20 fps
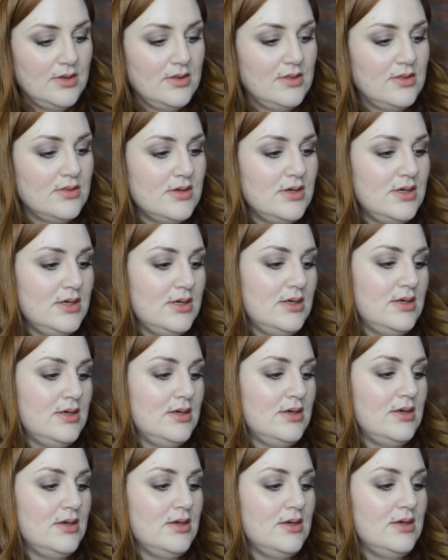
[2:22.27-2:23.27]

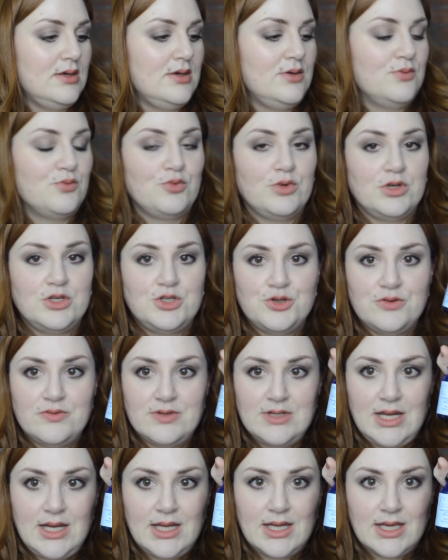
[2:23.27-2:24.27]
the
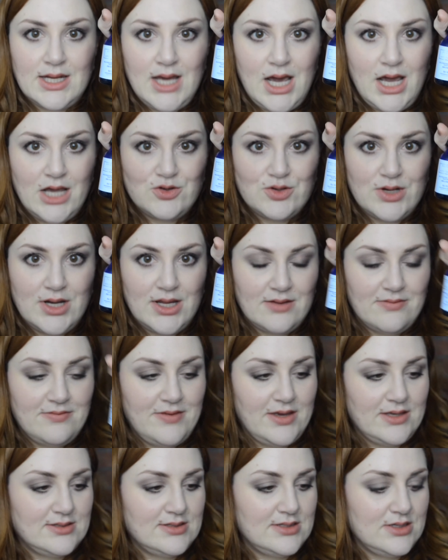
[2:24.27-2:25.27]
Rejuvenating and Hydrating
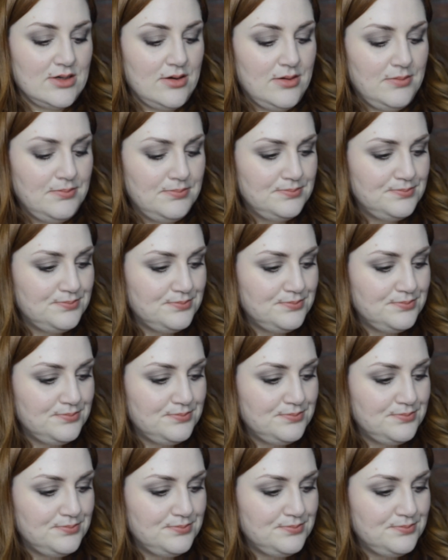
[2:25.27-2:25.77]
Face Serum,